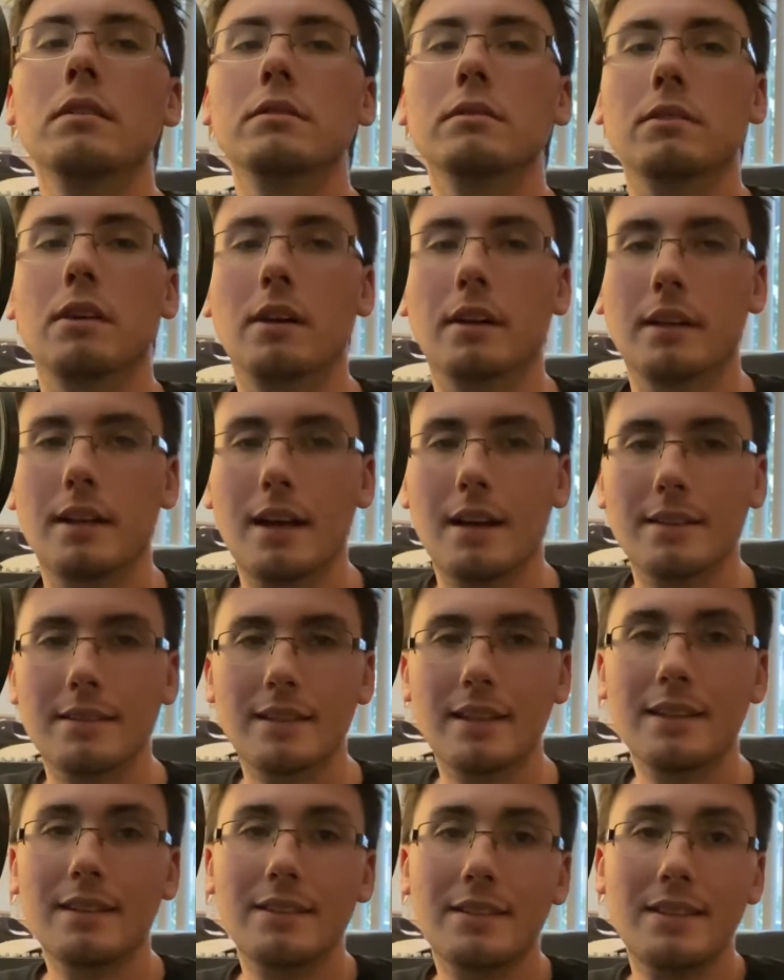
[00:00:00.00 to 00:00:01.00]
All right,
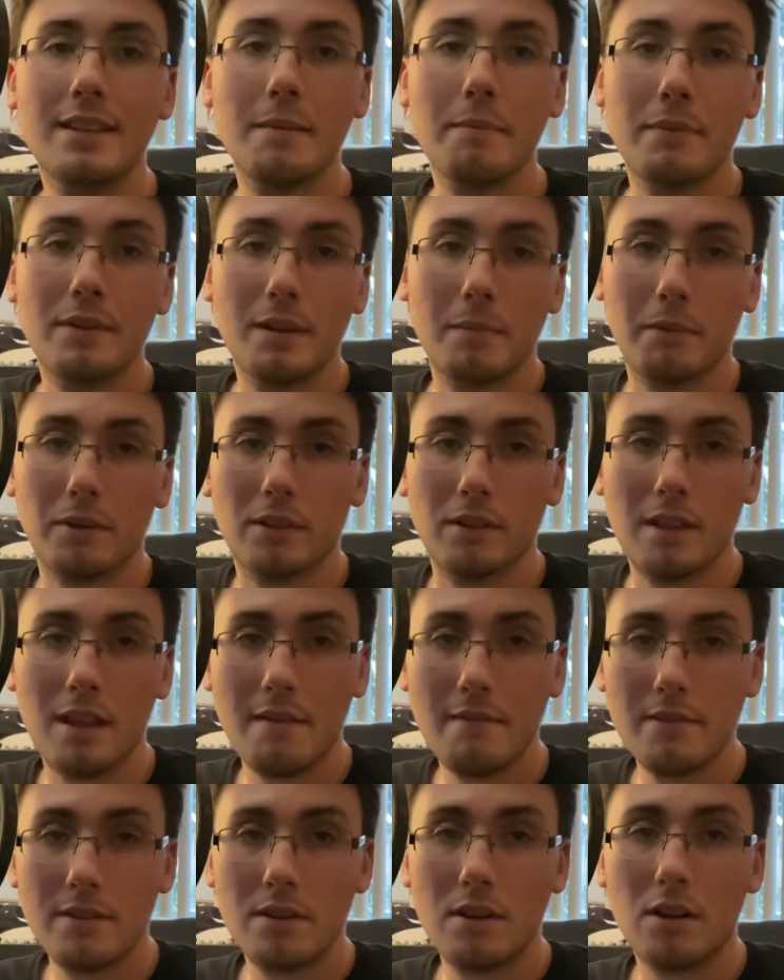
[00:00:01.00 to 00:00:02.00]
guys, tip number
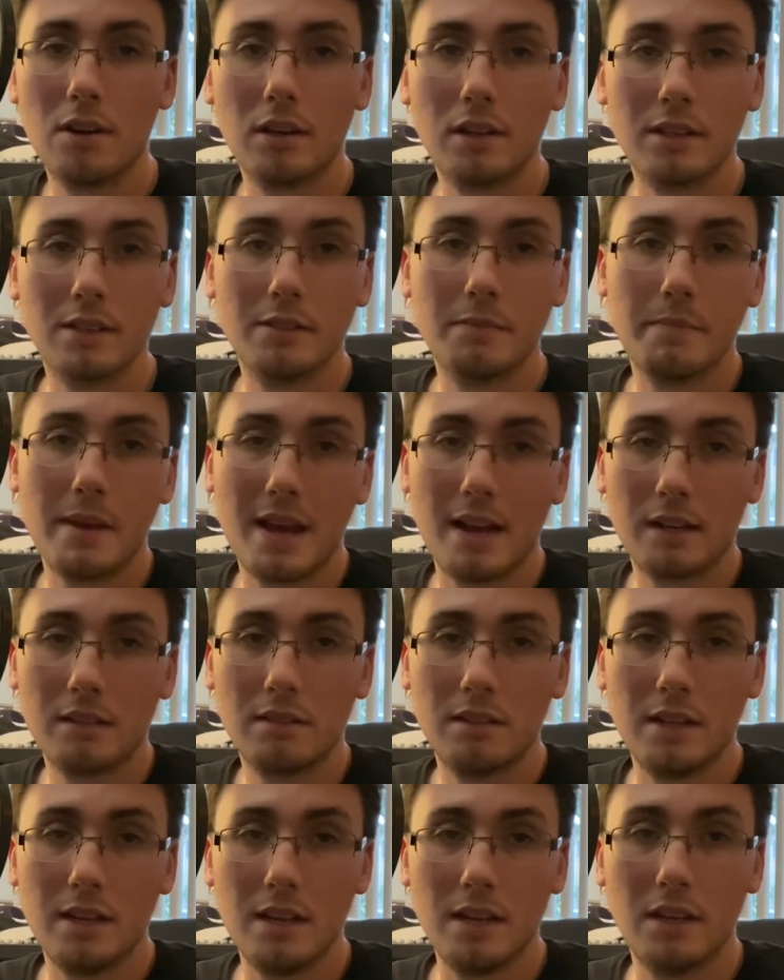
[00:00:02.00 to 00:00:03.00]
11 harkens back
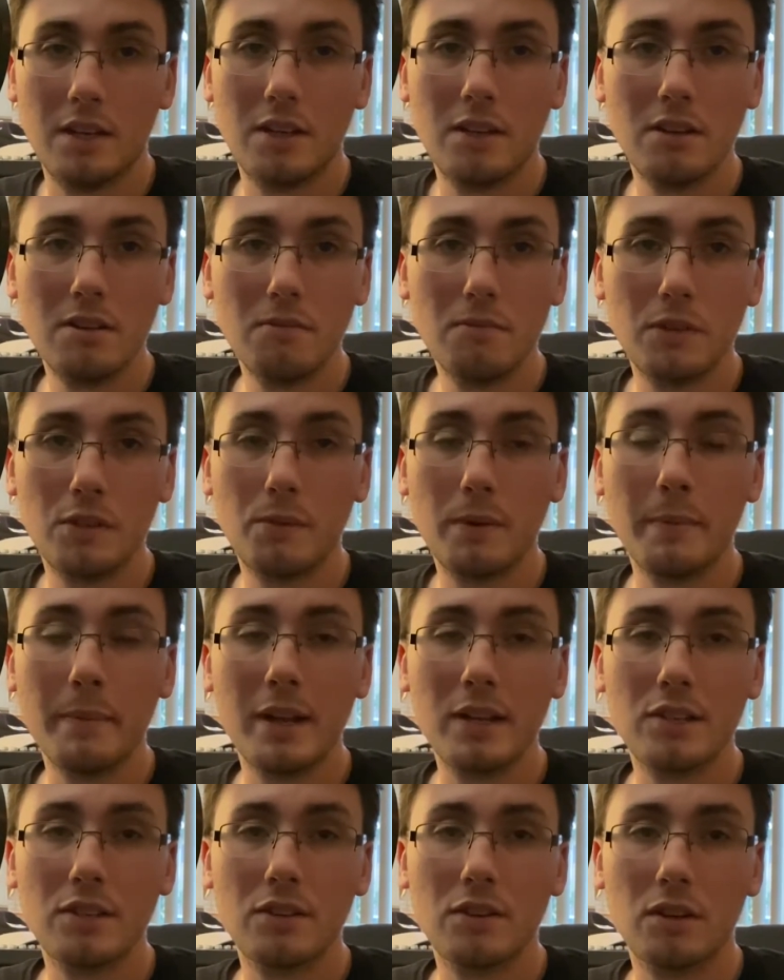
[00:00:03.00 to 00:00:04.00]
to EQ, which we
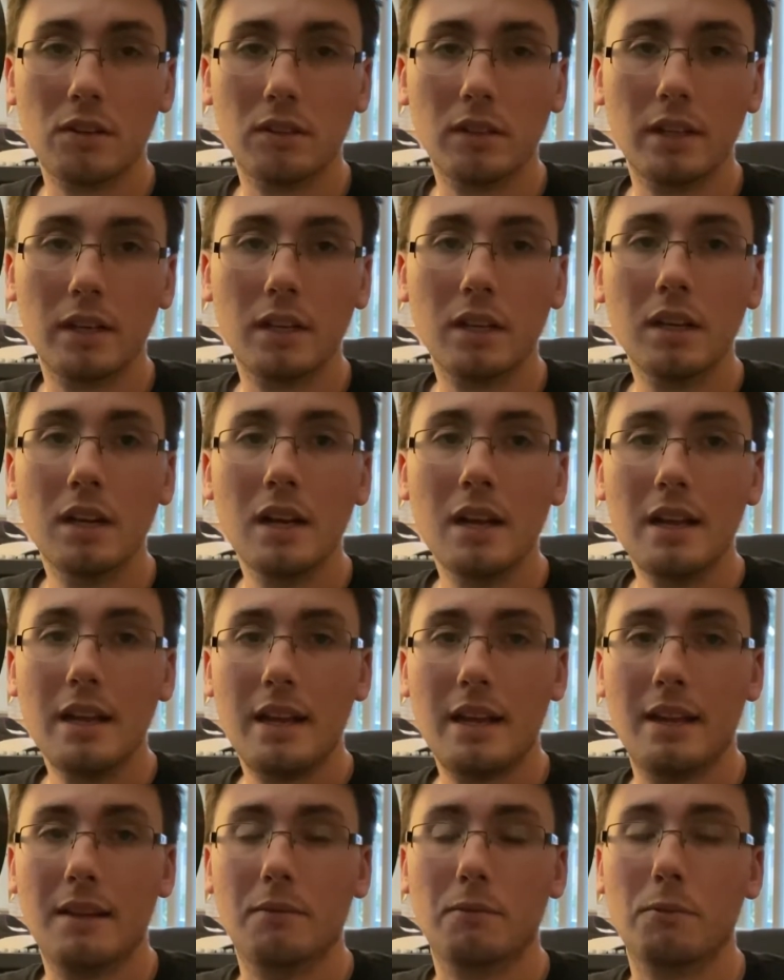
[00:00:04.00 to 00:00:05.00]
mentioned earlier,
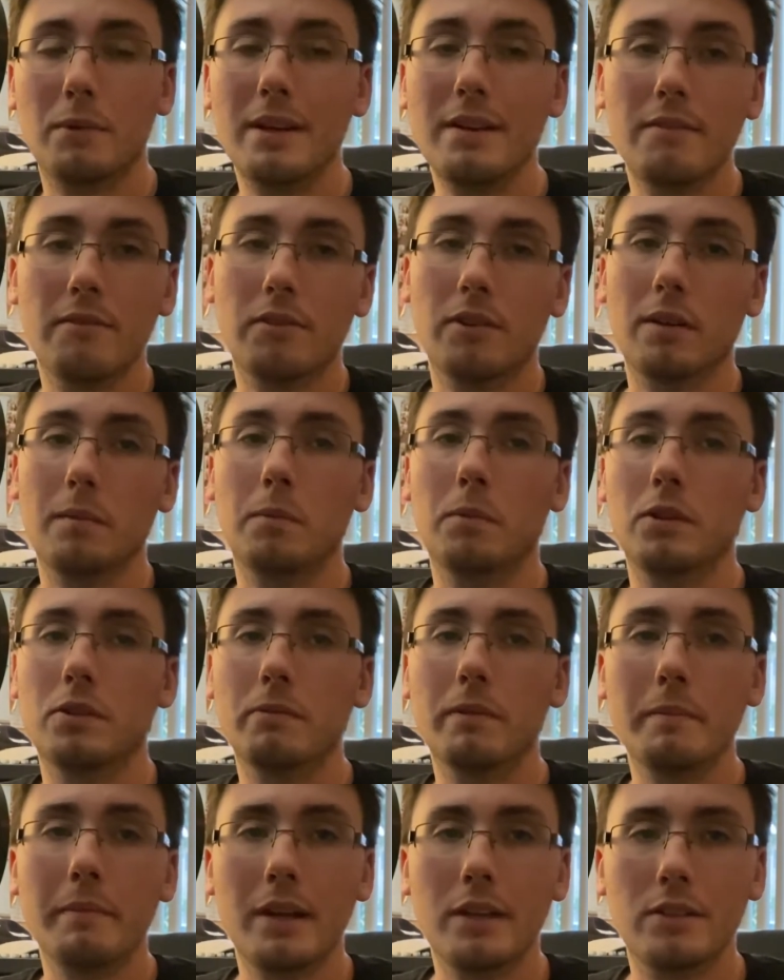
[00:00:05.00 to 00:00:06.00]
and reverb,
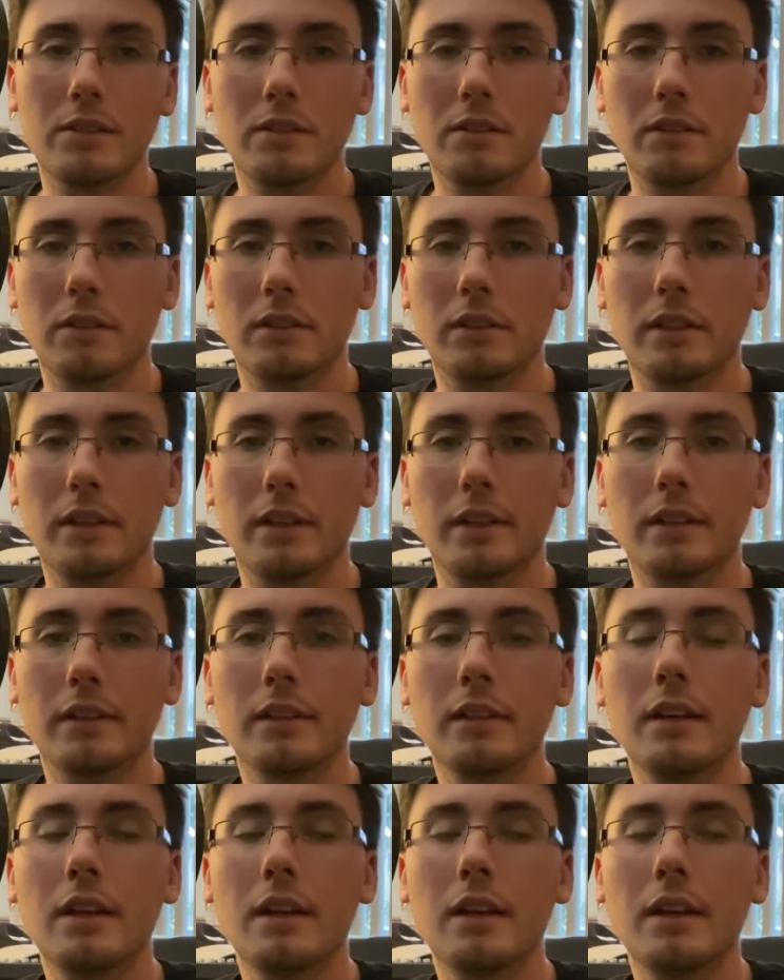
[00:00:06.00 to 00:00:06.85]
which we mentioned earlier.